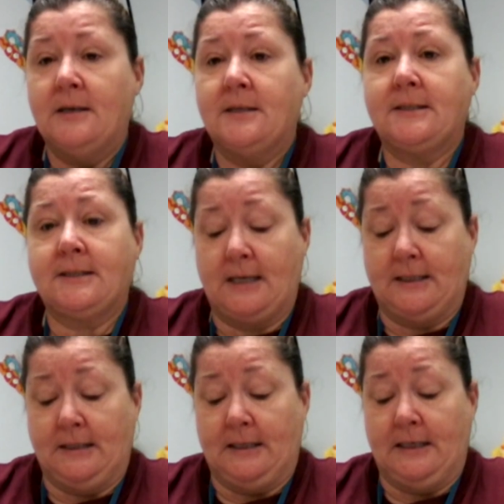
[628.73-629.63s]

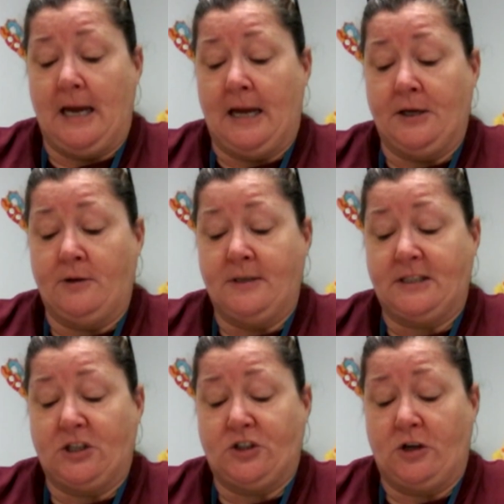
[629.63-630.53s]
Suddenly, I
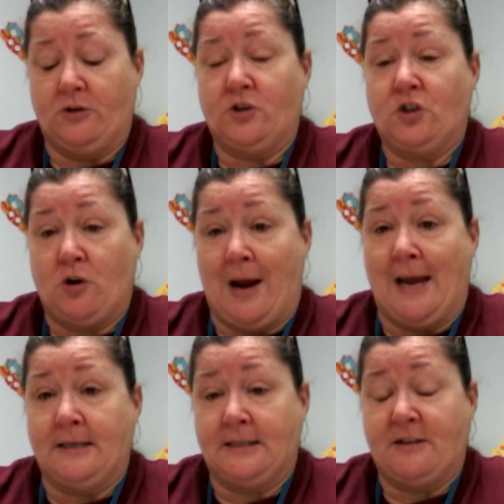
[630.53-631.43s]
noticed a certain
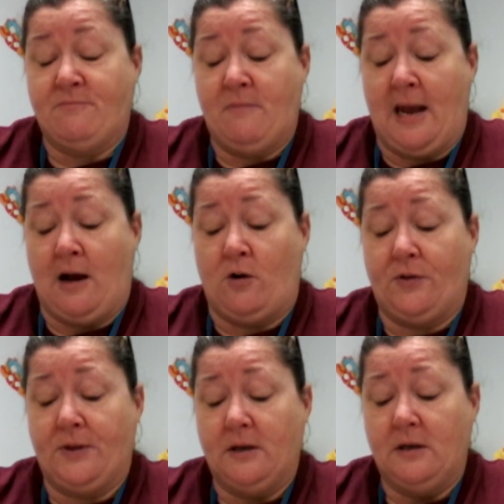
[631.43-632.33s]
dryness of
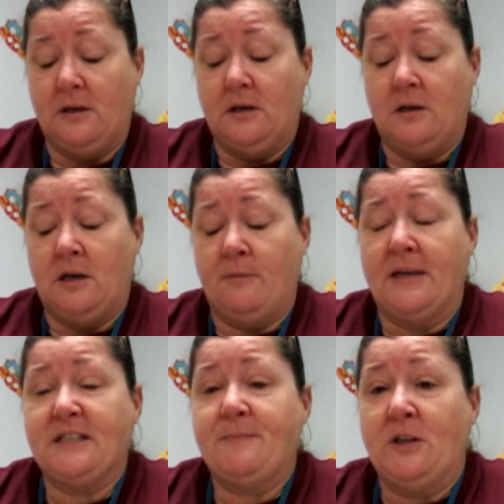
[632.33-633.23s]
mouth. It
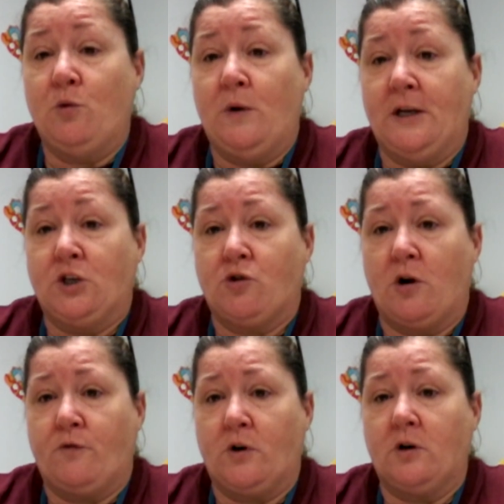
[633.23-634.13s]
must be the wind,
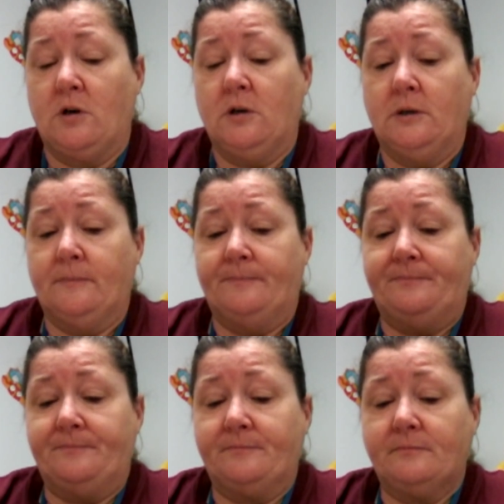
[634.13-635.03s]
Drover.
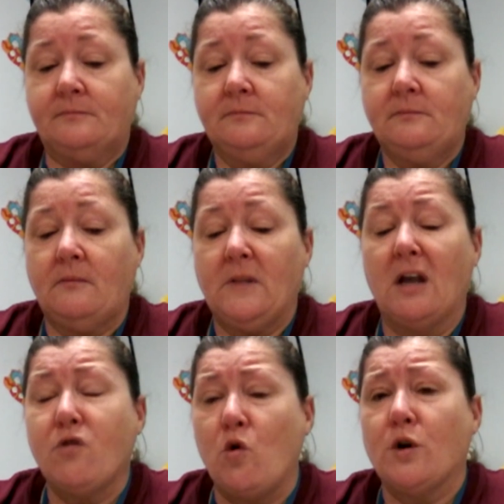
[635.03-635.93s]

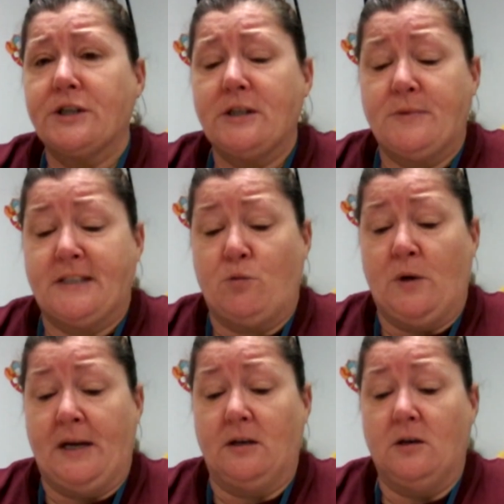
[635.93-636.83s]
Of course it was the
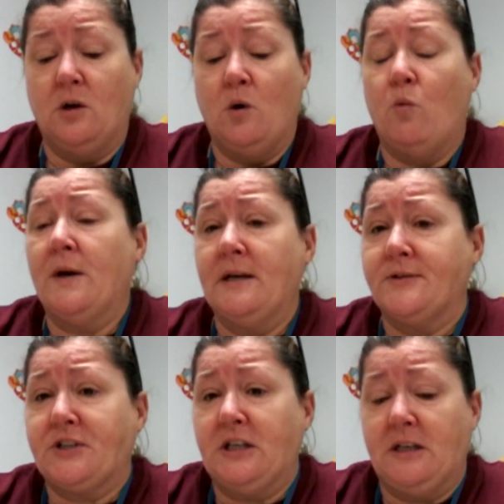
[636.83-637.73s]
wind. What
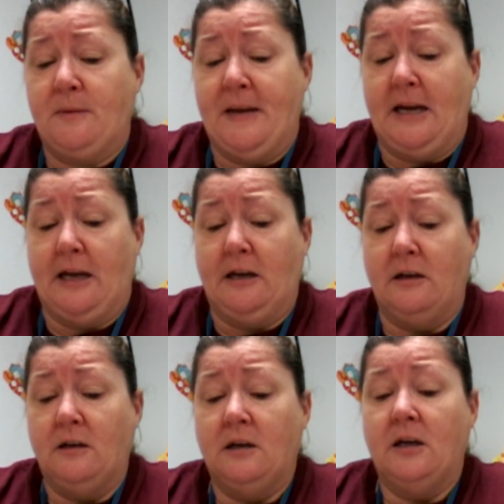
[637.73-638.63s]
else could it be?
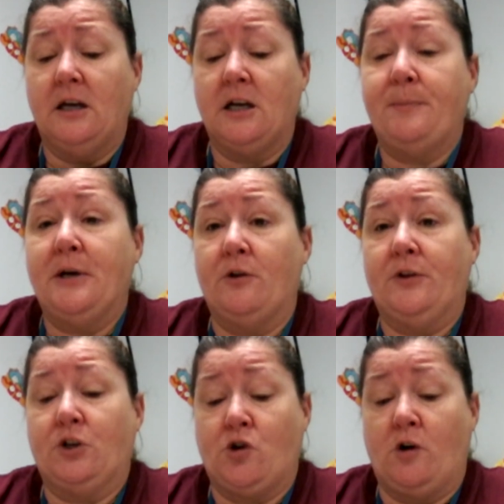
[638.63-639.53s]
It appeared
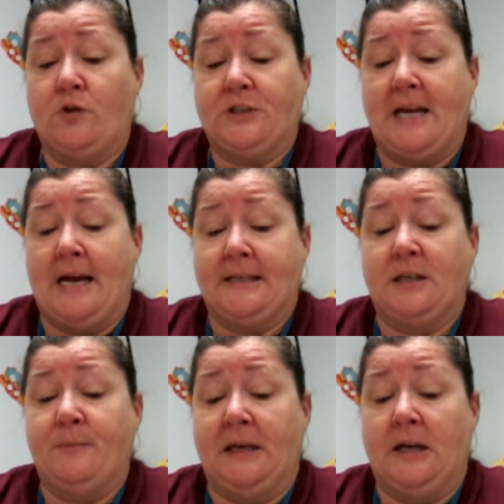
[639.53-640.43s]
that Drover's eyes
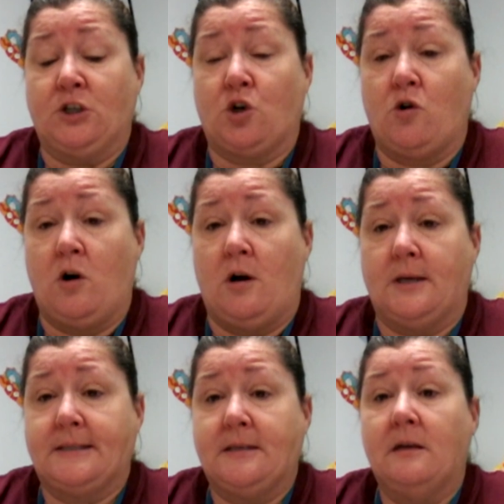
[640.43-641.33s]
had begun to
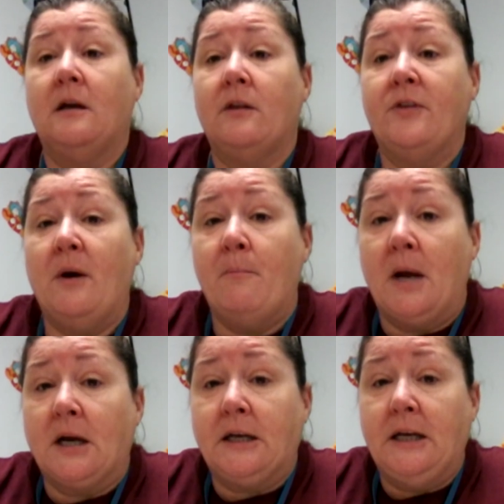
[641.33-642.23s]
cross. The
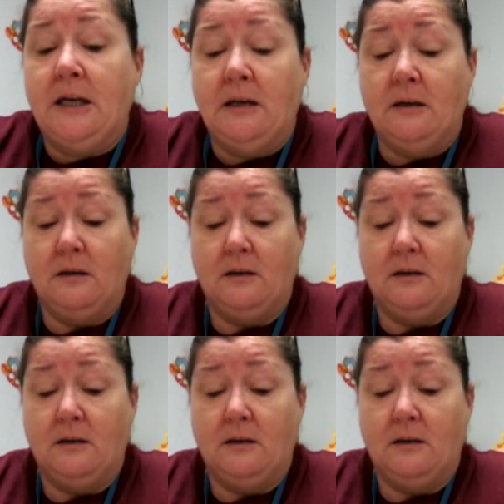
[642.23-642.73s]
monkey?